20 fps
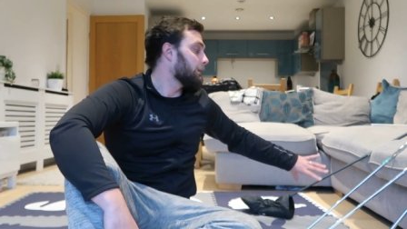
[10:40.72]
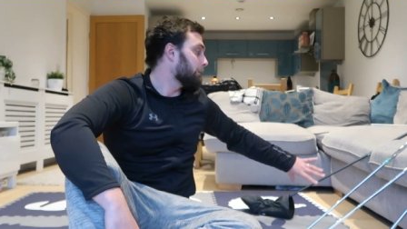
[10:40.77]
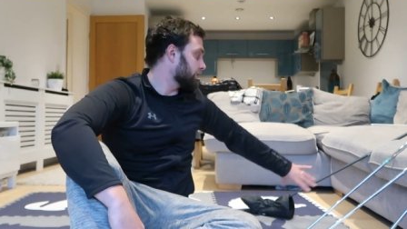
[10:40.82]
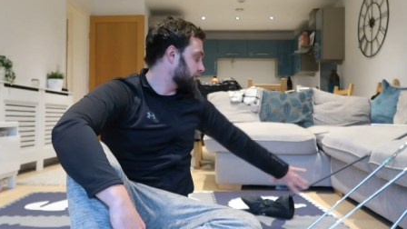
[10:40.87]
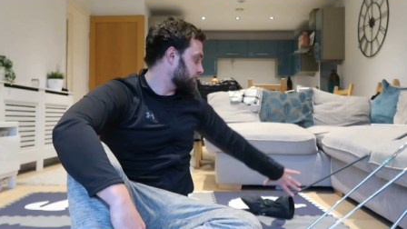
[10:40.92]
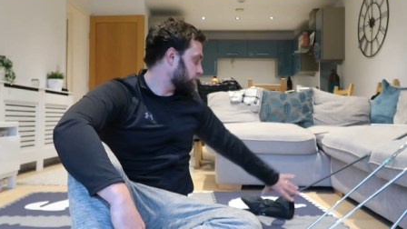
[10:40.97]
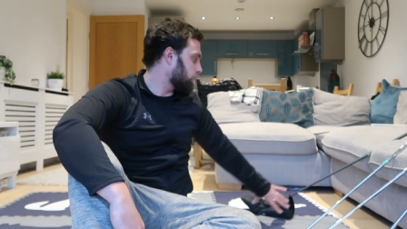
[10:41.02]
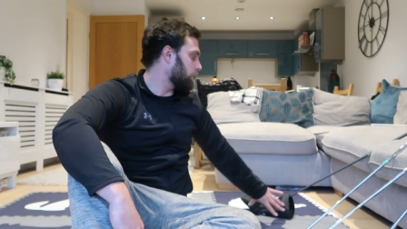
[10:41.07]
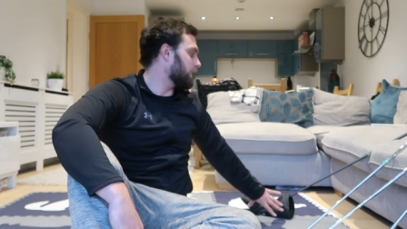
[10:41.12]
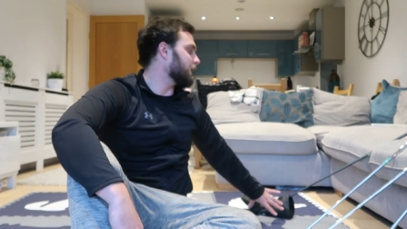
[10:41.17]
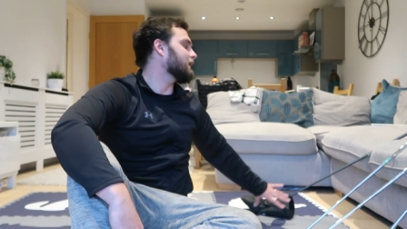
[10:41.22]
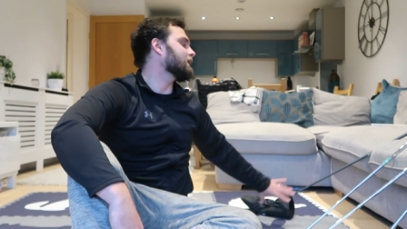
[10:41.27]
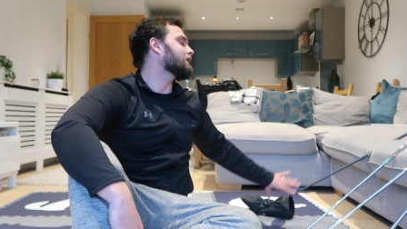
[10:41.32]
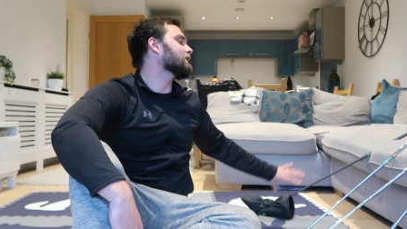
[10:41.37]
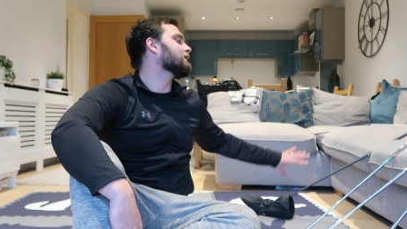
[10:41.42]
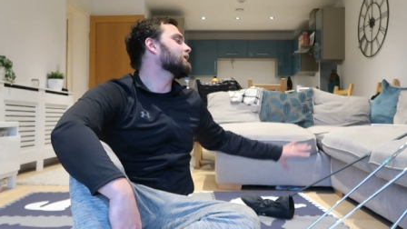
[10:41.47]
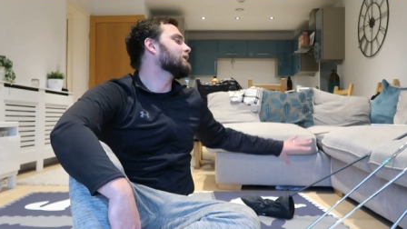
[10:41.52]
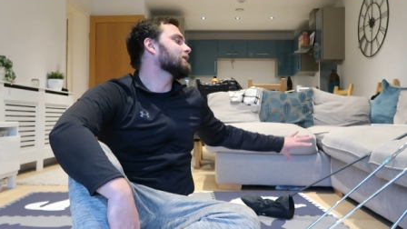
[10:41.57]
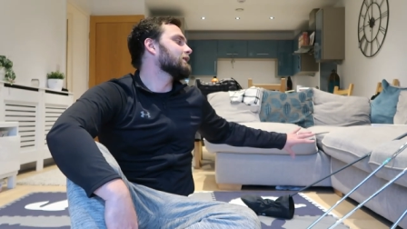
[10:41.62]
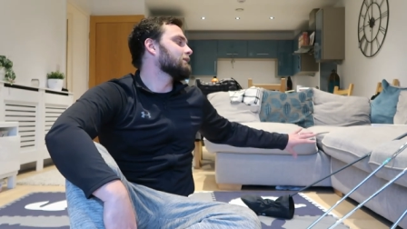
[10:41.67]

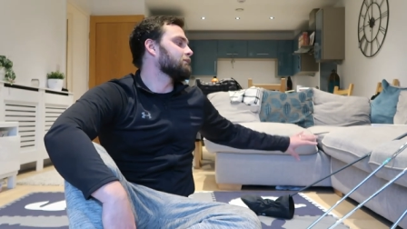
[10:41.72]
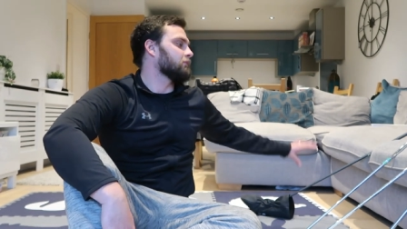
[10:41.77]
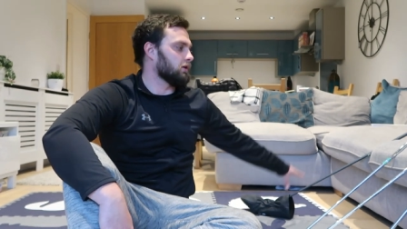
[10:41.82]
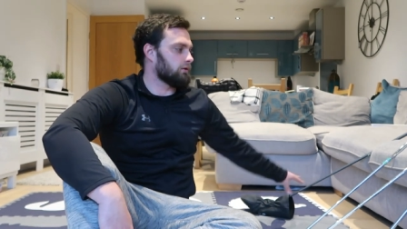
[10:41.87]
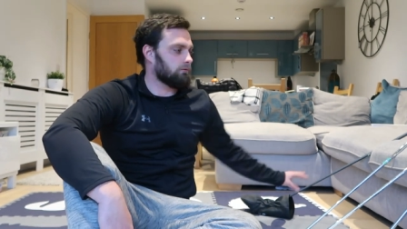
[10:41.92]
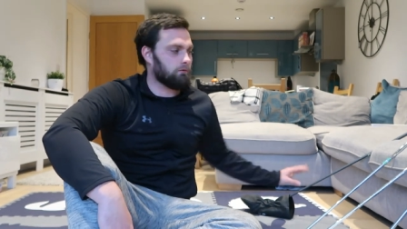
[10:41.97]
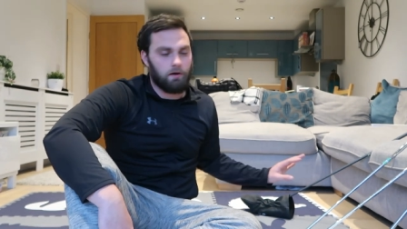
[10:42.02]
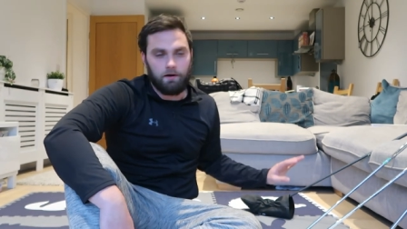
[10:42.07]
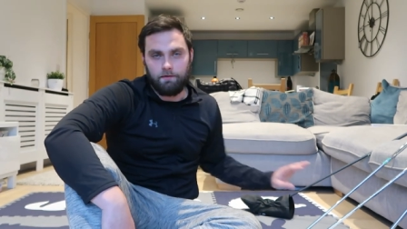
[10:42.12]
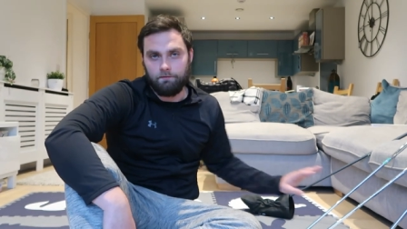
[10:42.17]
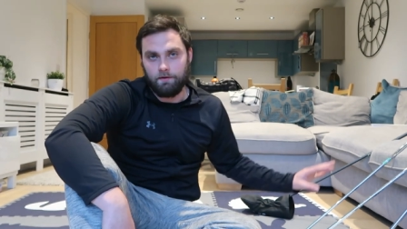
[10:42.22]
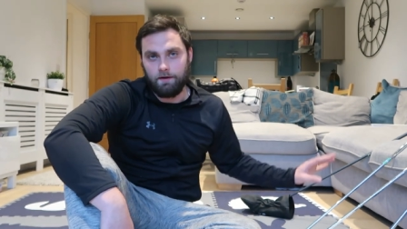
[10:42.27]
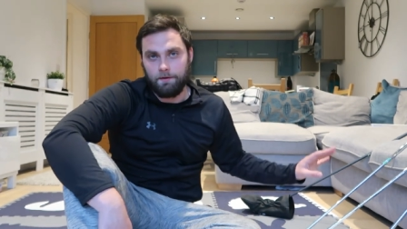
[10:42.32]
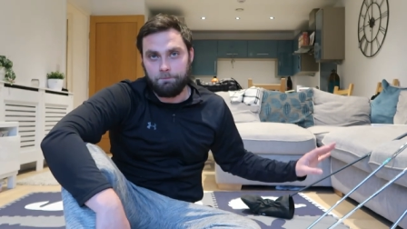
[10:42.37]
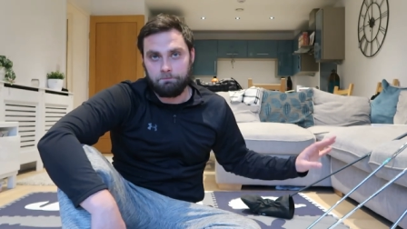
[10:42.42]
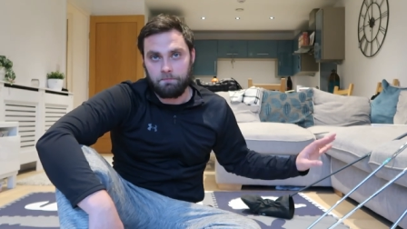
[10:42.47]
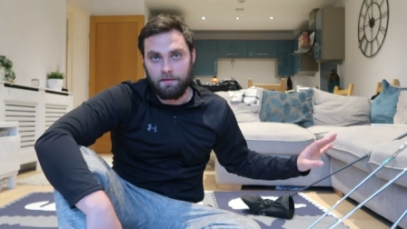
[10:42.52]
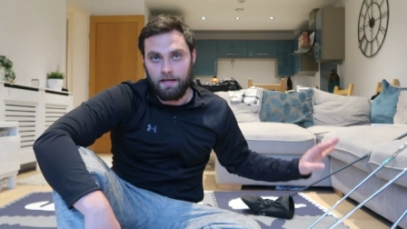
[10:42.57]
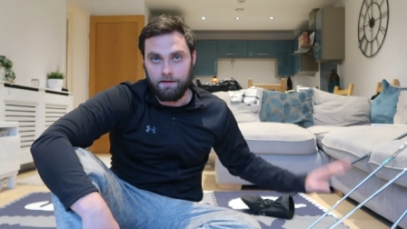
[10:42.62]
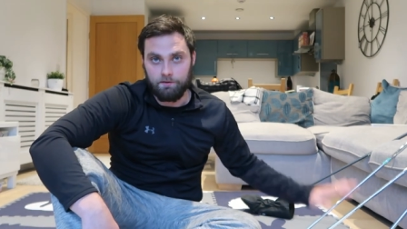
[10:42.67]
between the
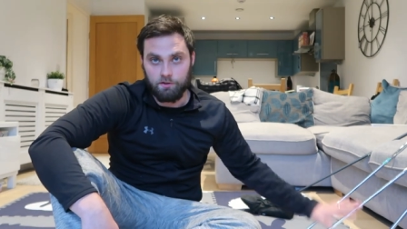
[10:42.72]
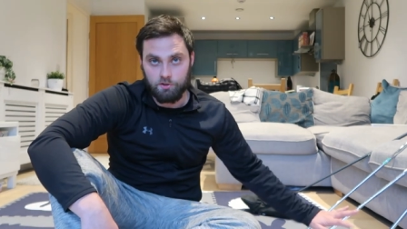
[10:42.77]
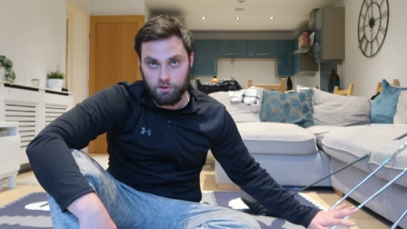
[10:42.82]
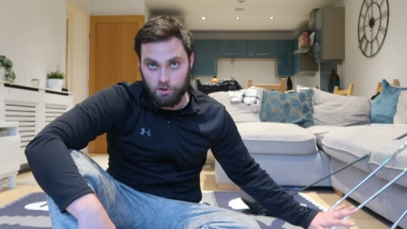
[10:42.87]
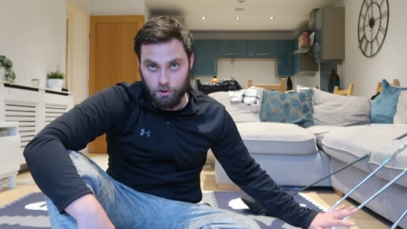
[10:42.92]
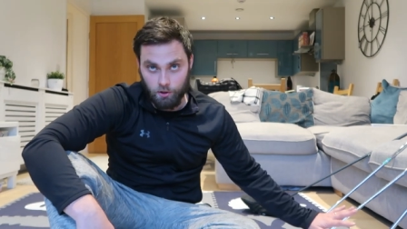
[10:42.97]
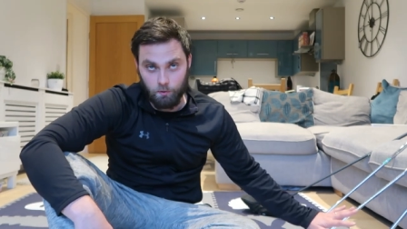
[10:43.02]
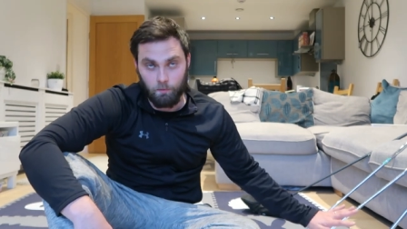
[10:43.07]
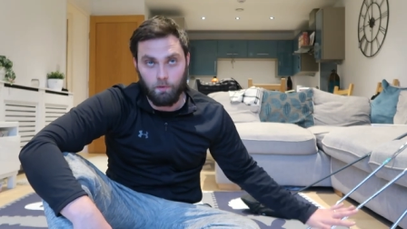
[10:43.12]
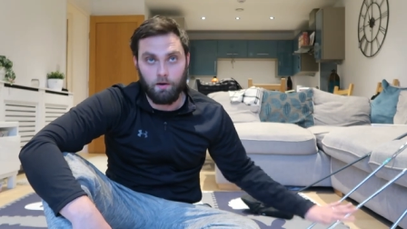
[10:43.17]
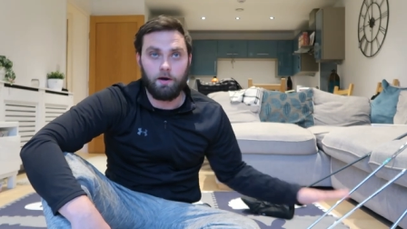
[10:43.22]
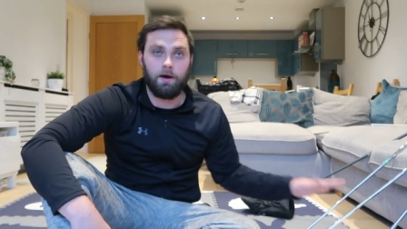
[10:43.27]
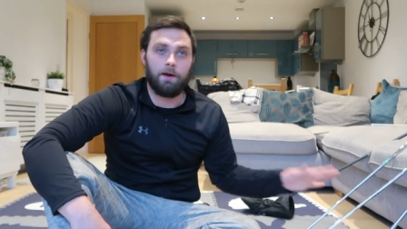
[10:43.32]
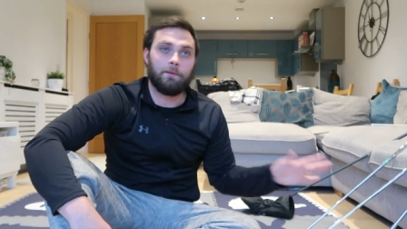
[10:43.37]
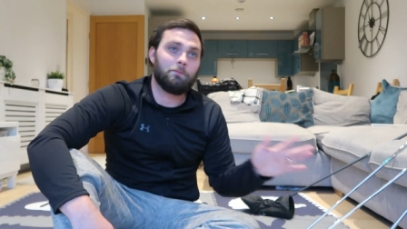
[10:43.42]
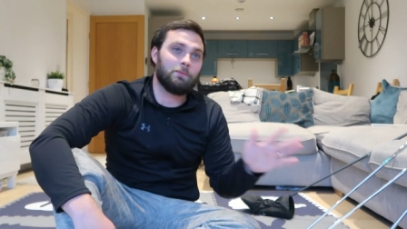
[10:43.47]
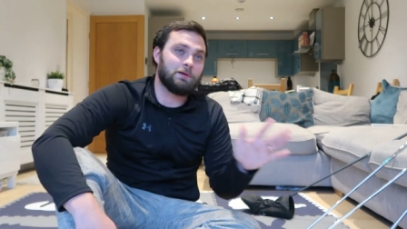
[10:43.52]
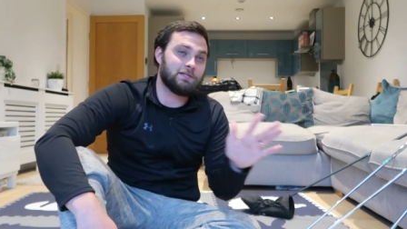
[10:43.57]
driver and the two iron,